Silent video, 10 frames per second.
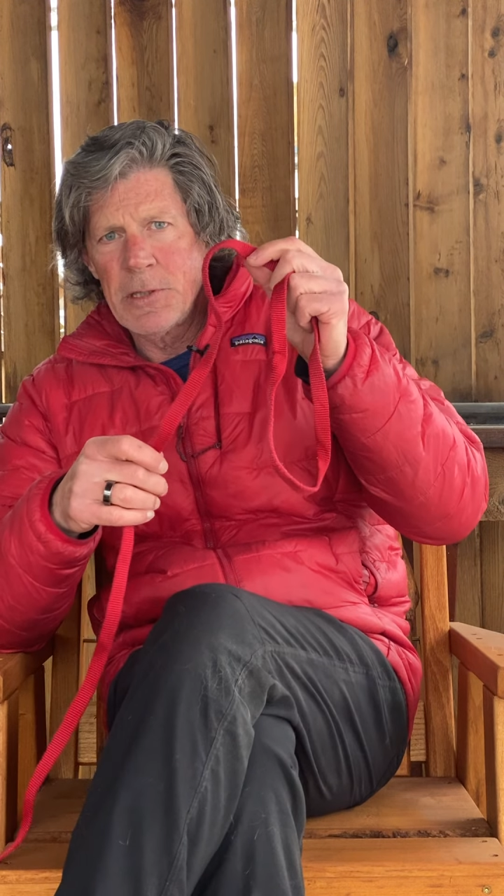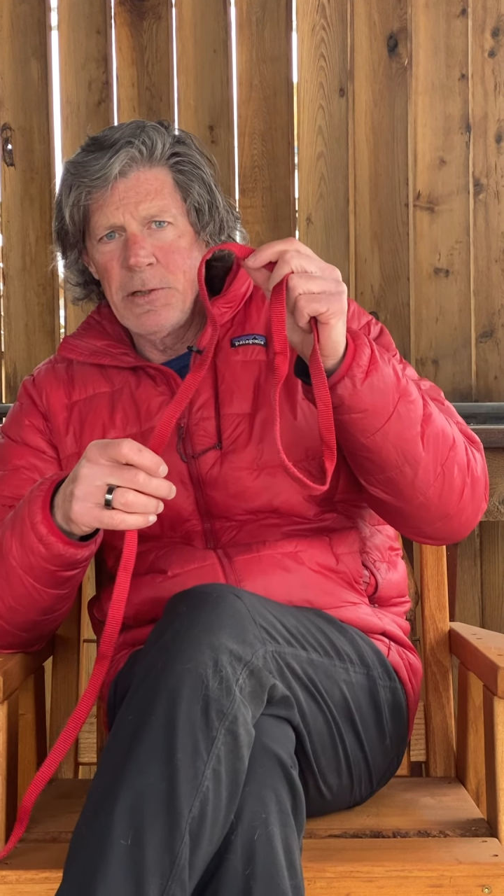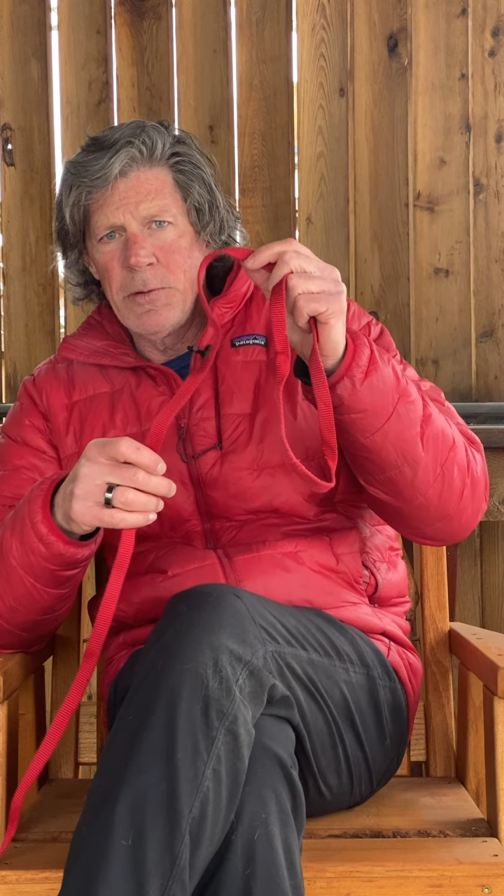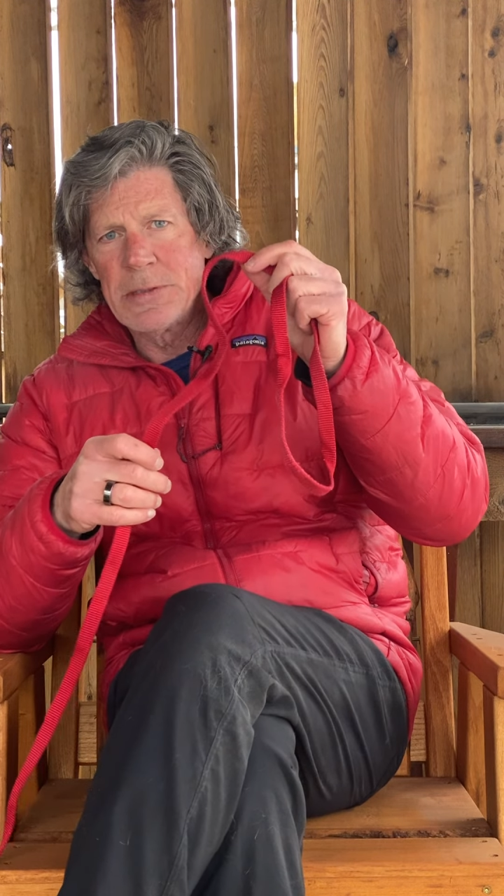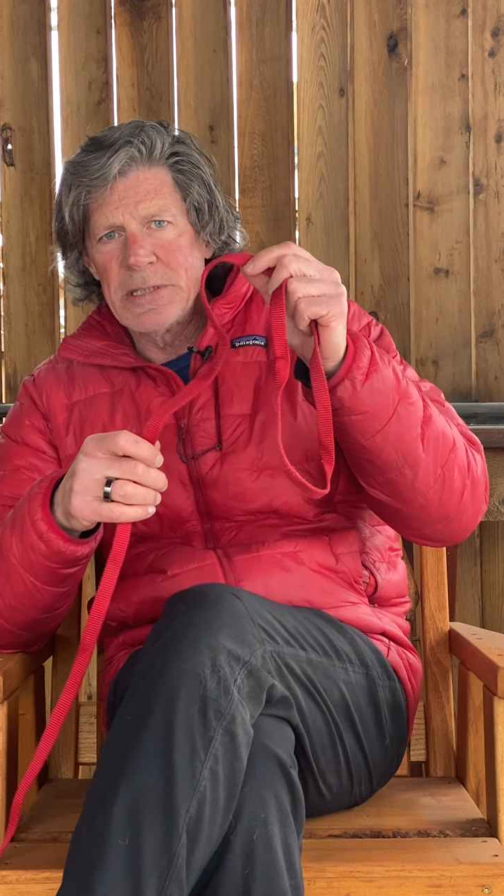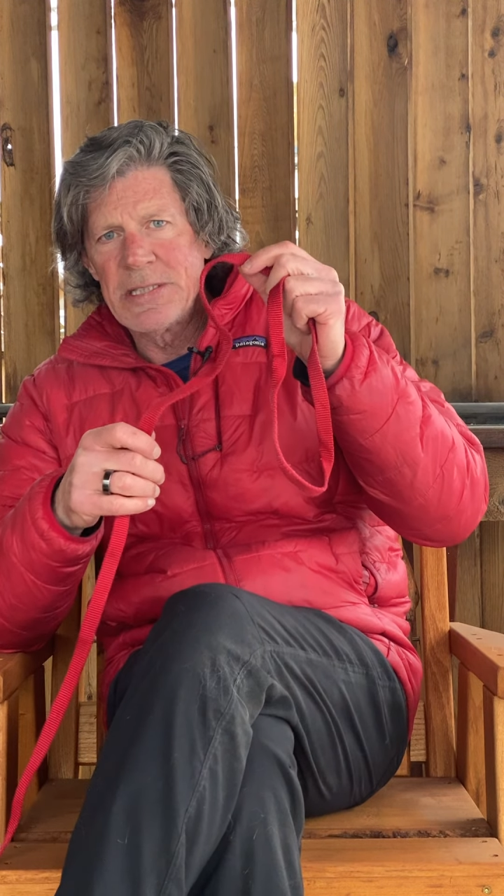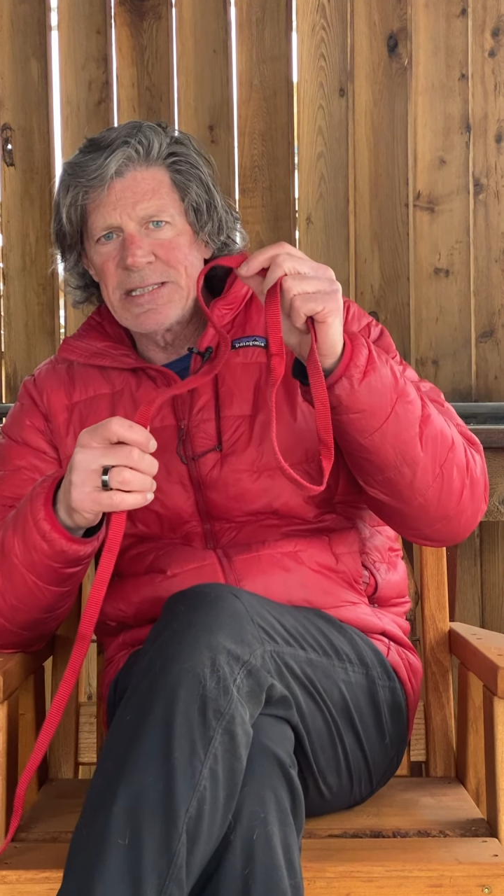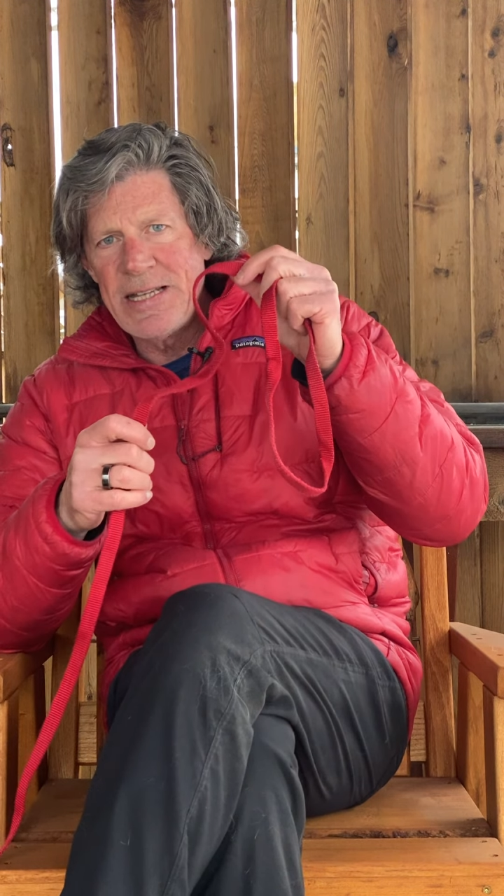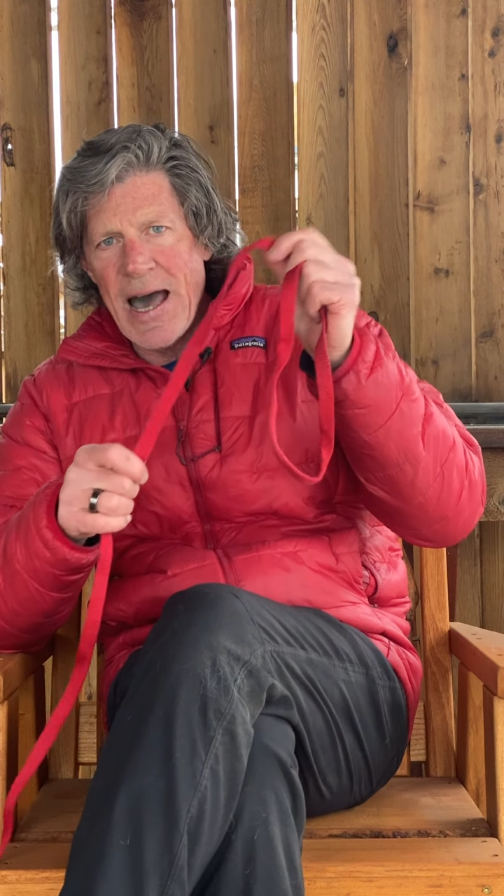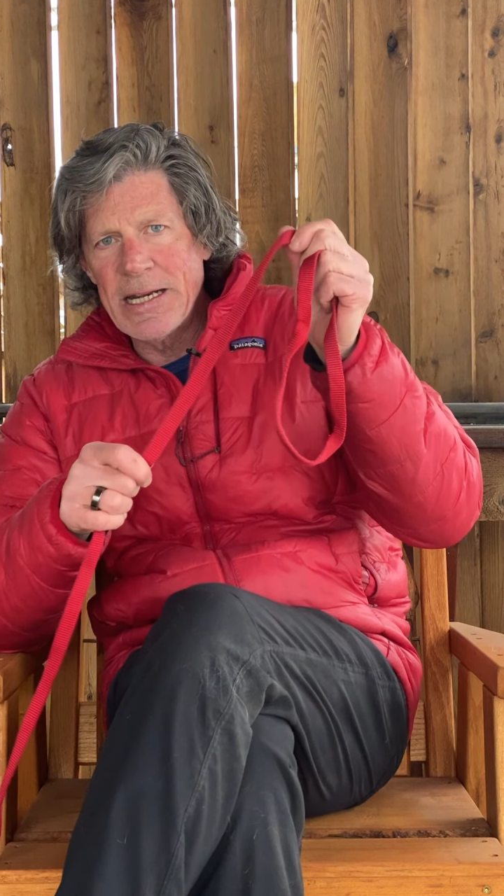to as a
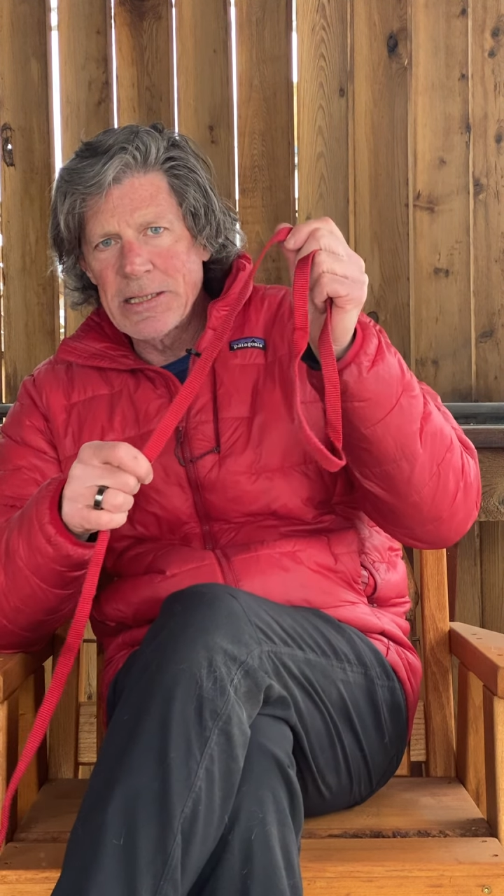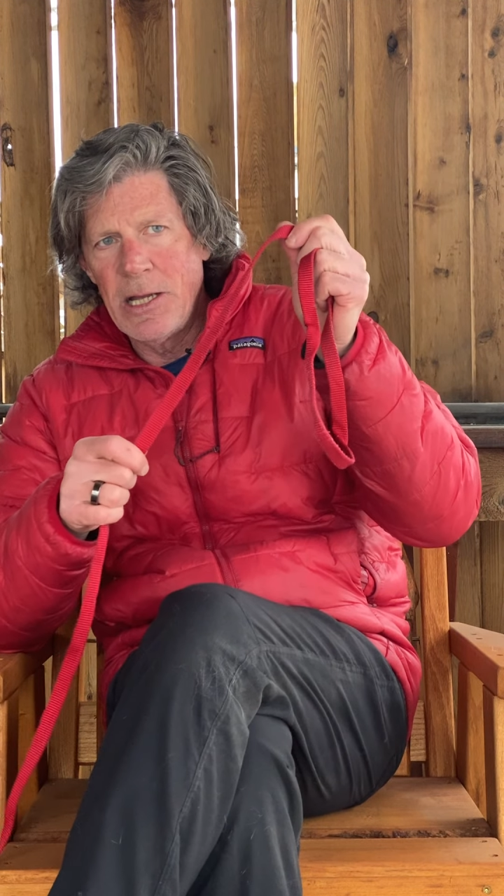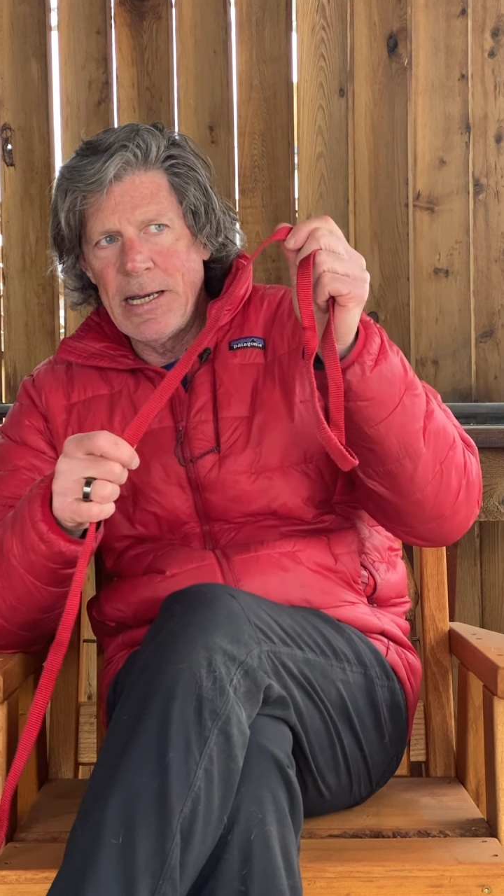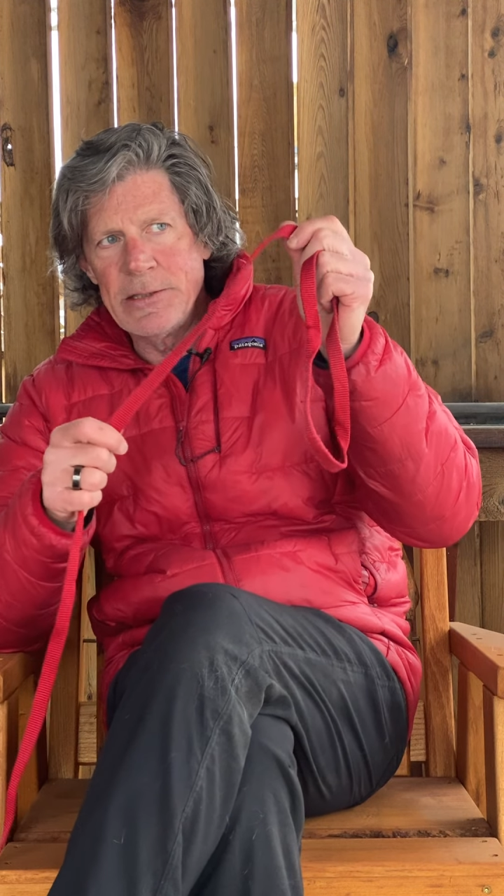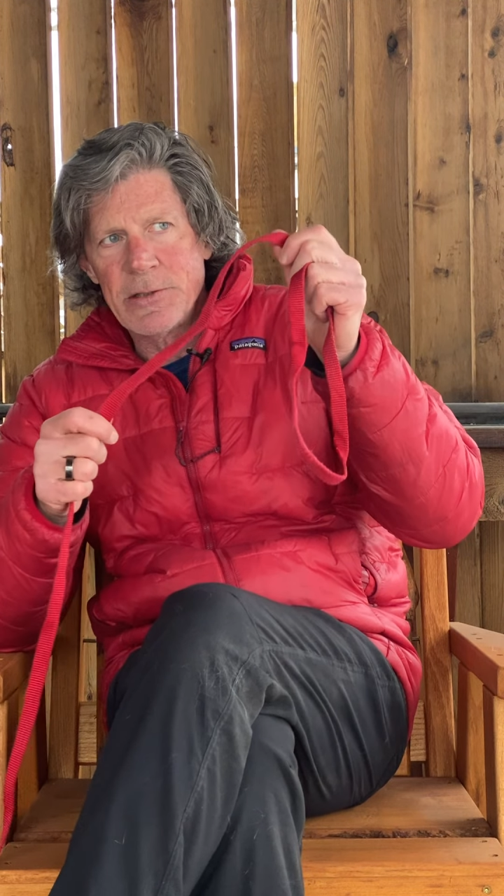static line.